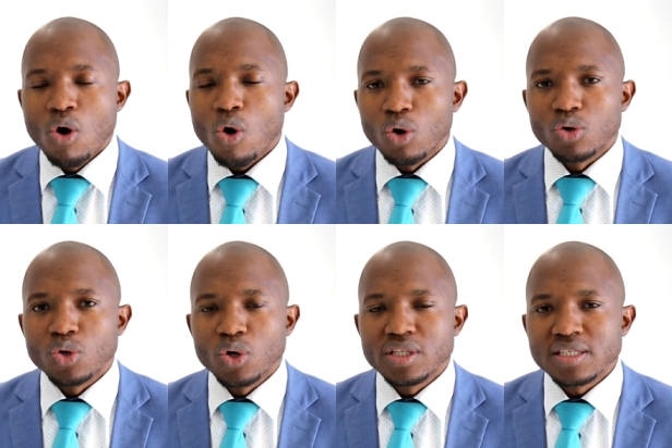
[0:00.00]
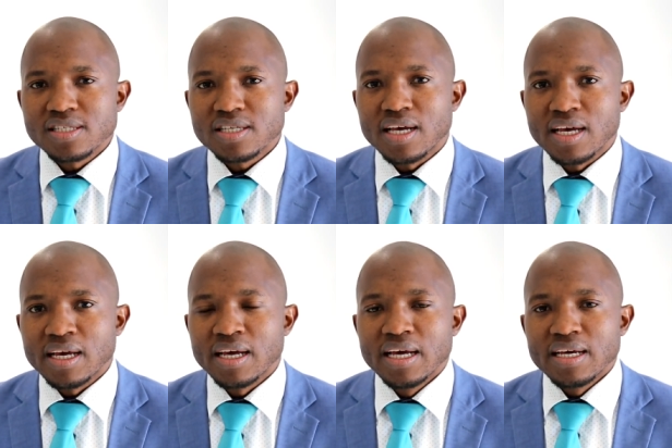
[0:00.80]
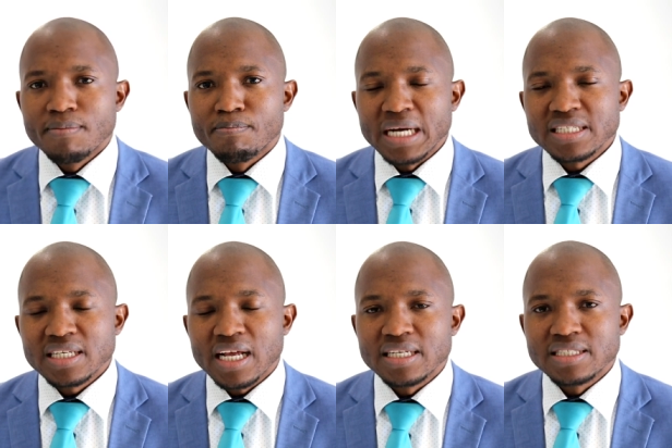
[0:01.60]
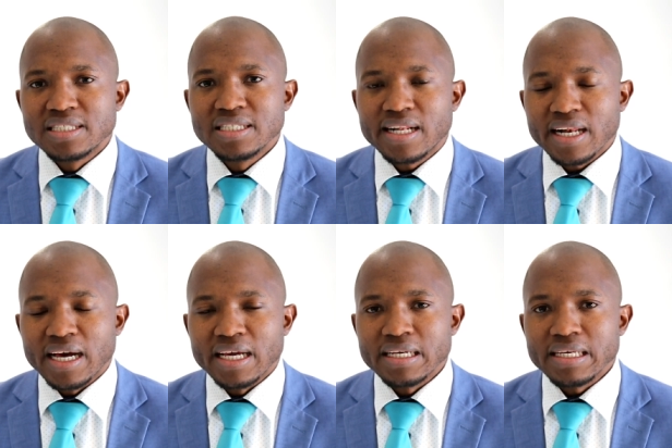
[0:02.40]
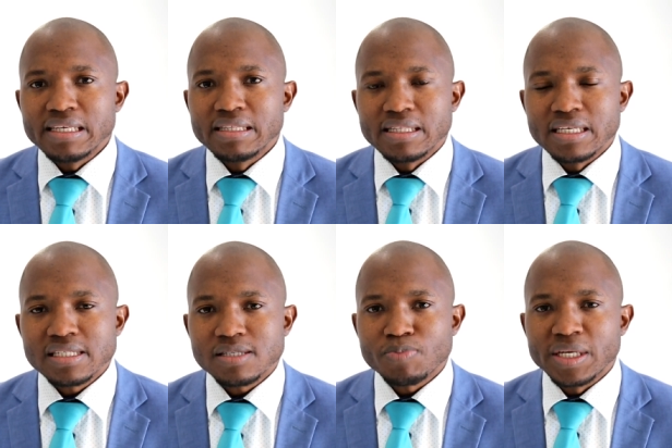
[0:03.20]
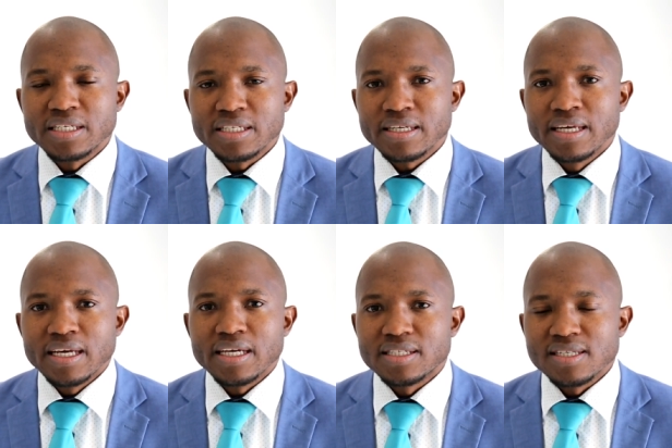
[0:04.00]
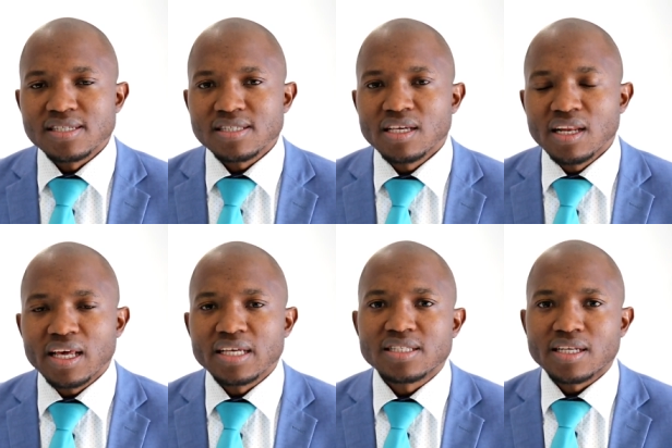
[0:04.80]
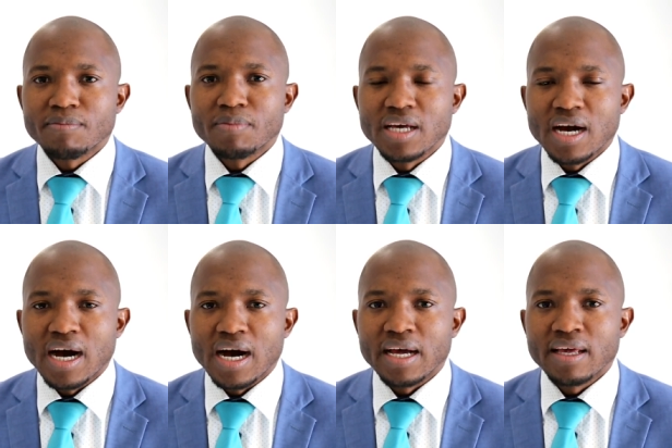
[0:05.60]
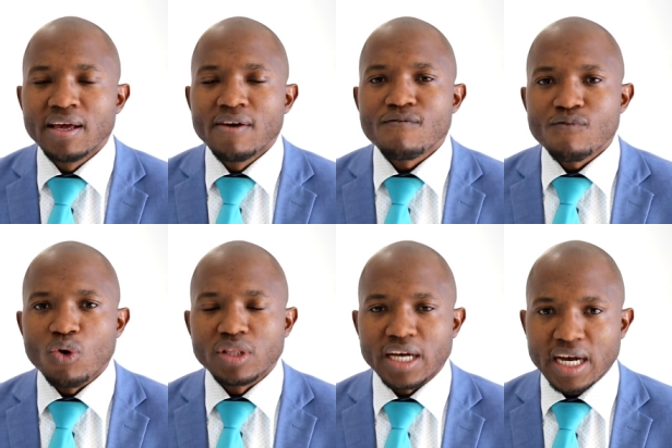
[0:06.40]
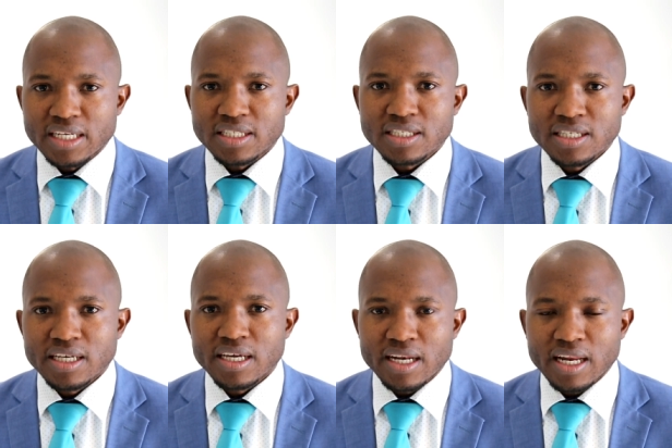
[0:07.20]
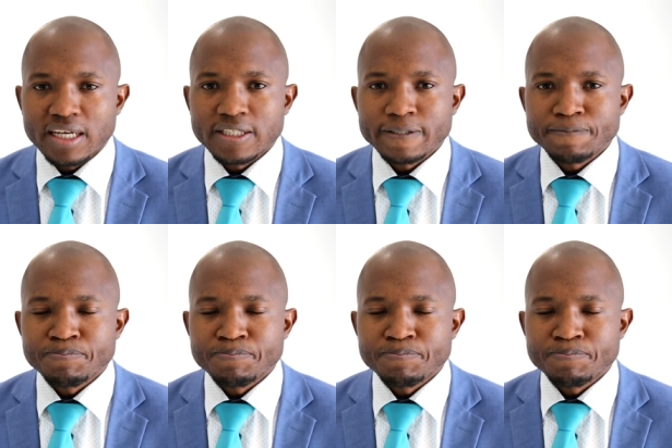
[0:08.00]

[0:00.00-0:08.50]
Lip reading: Although this is a marginal decline in this spending, it is still extremely high for the country at large.